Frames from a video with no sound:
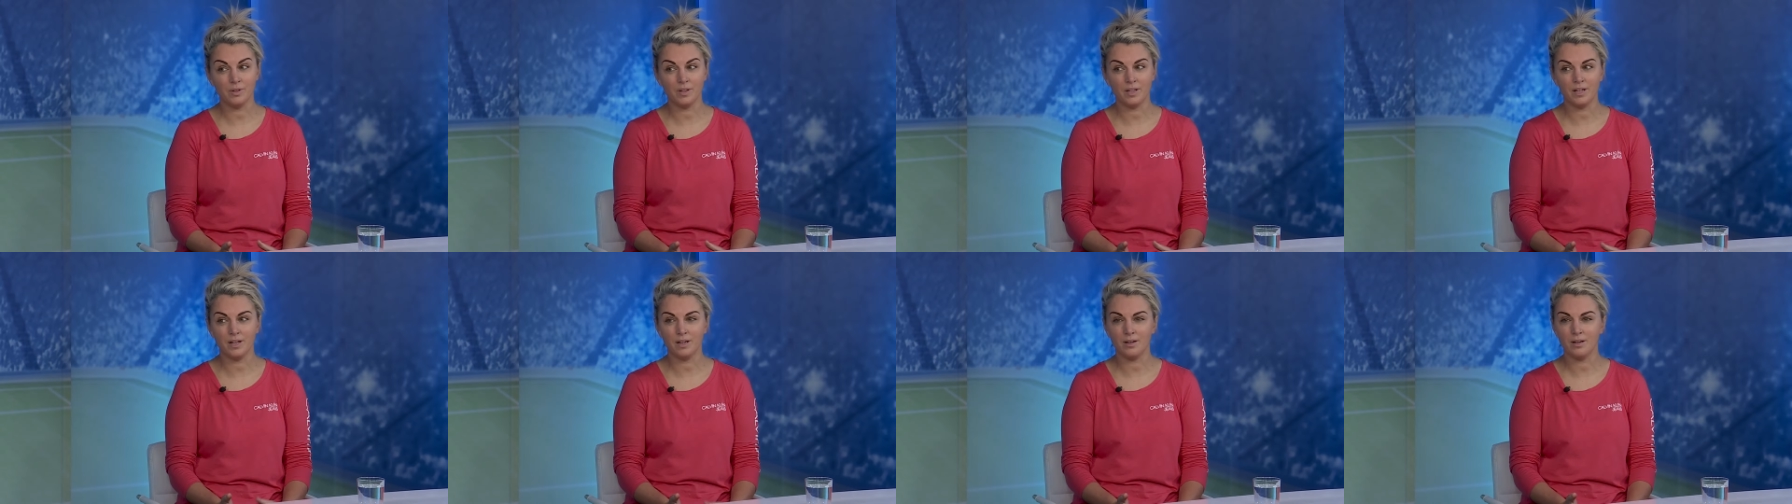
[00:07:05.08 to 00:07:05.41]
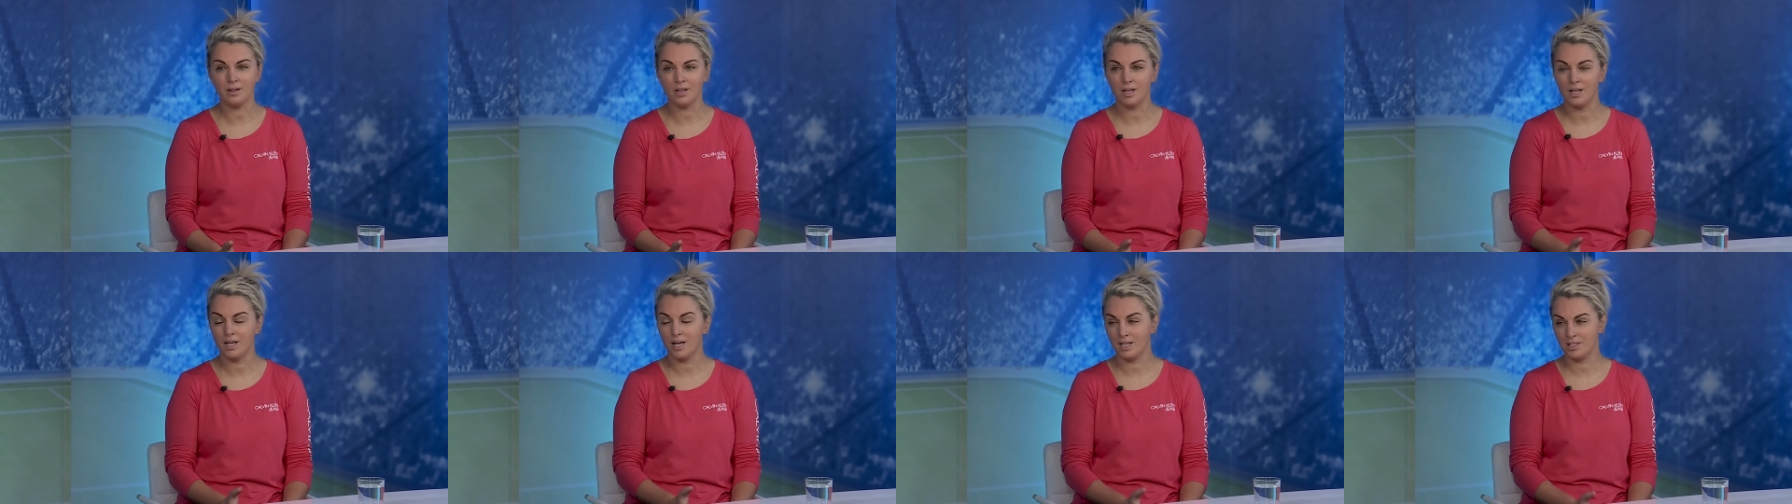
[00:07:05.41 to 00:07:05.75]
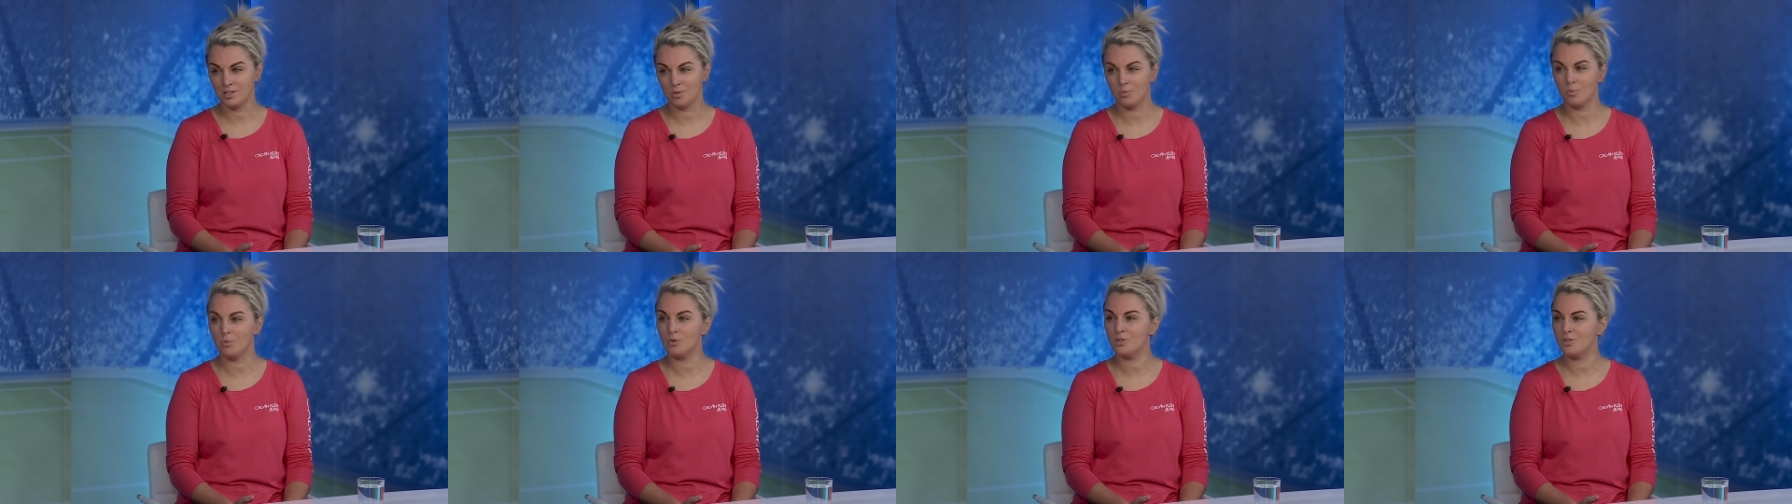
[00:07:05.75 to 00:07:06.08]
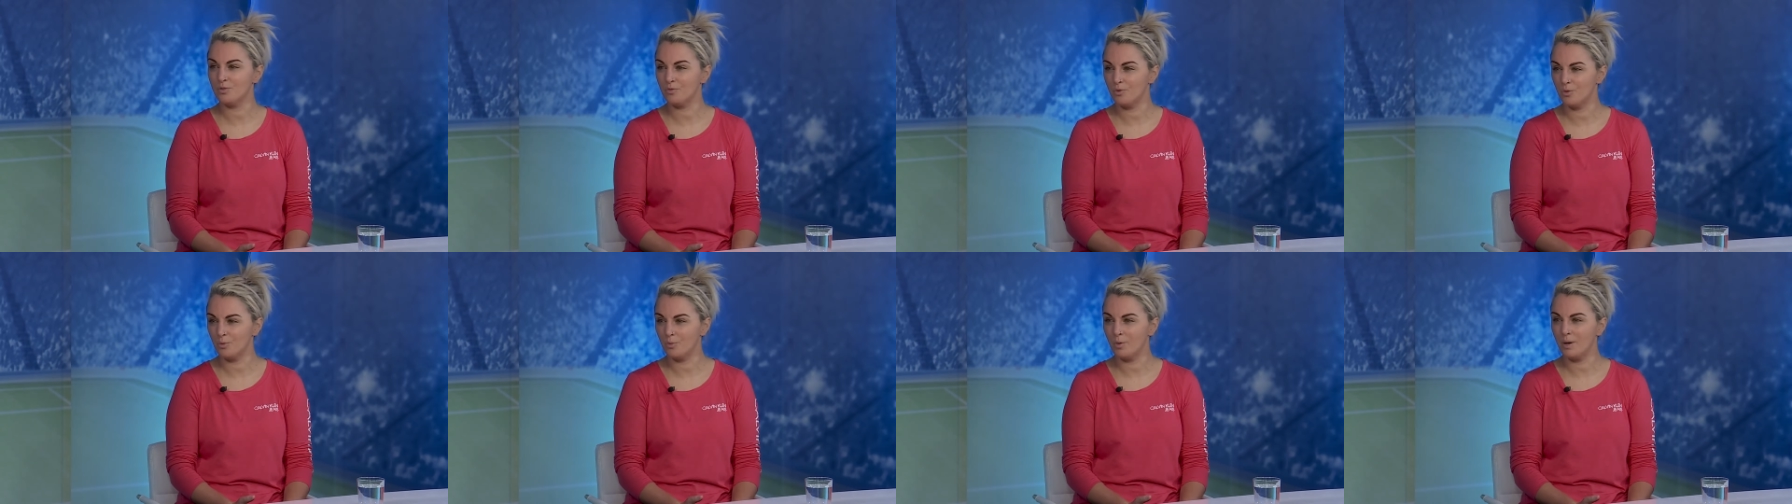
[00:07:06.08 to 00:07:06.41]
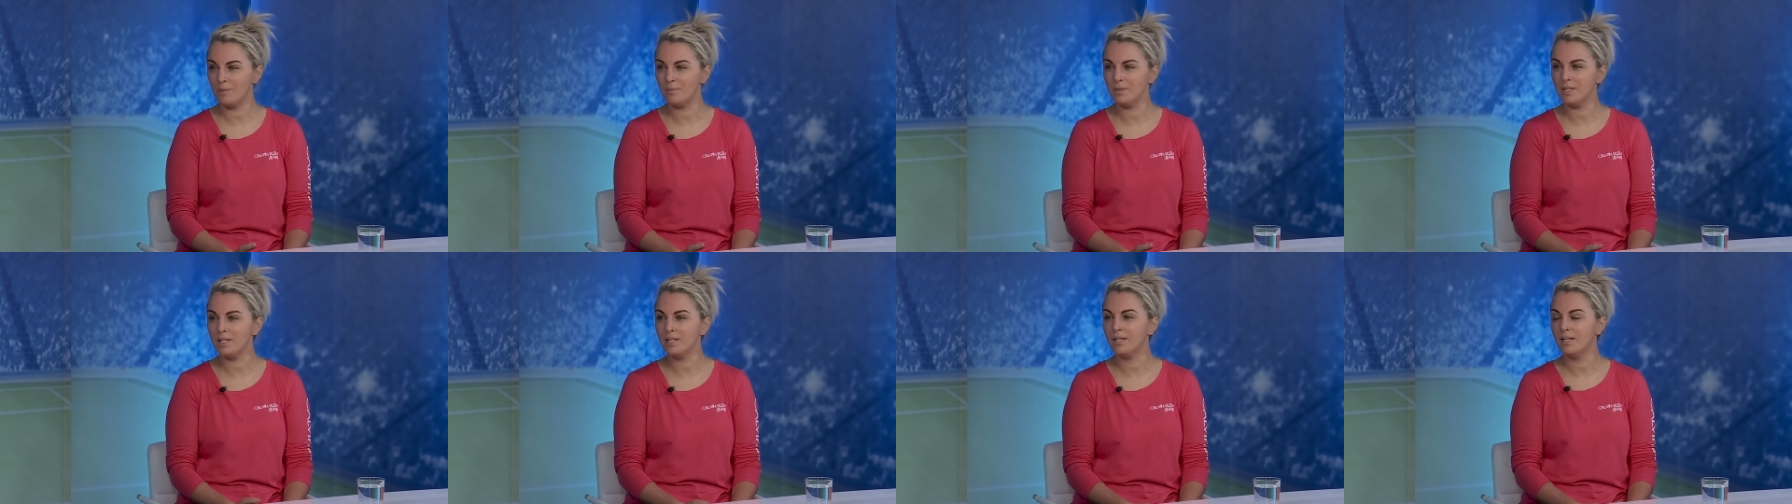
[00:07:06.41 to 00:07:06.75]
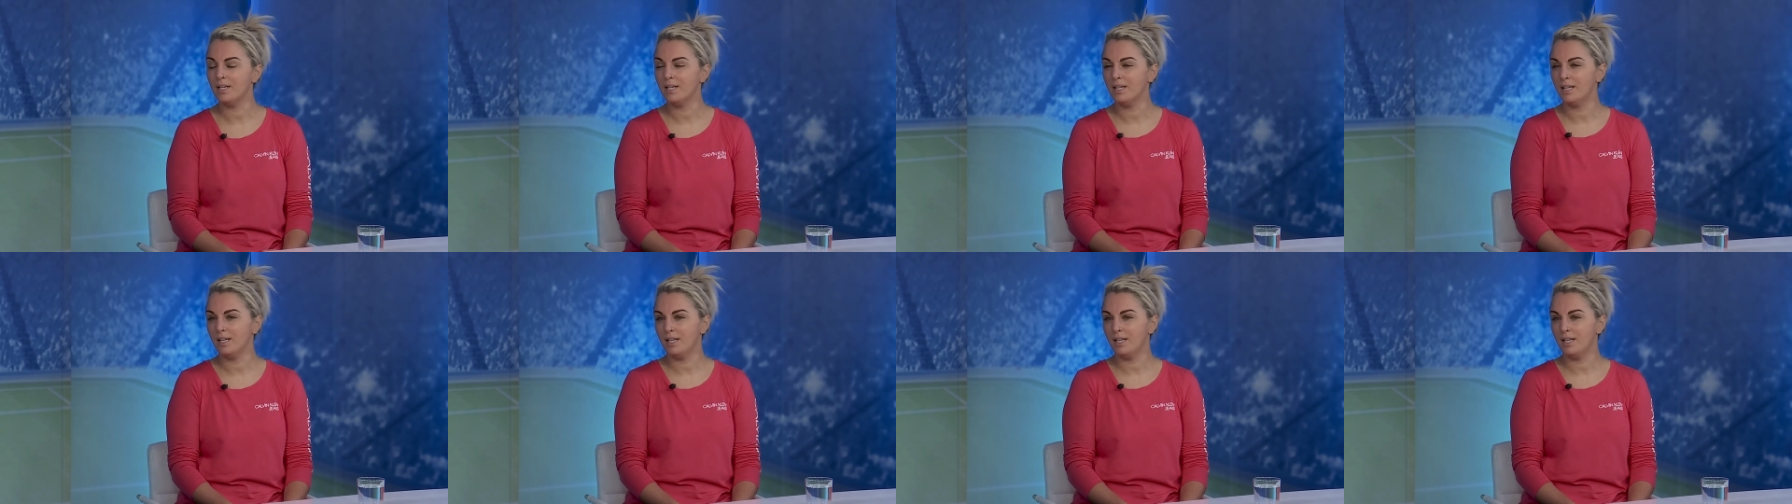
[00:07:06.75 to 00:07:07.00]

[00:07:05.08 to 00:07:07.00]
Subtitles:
there as it was for women.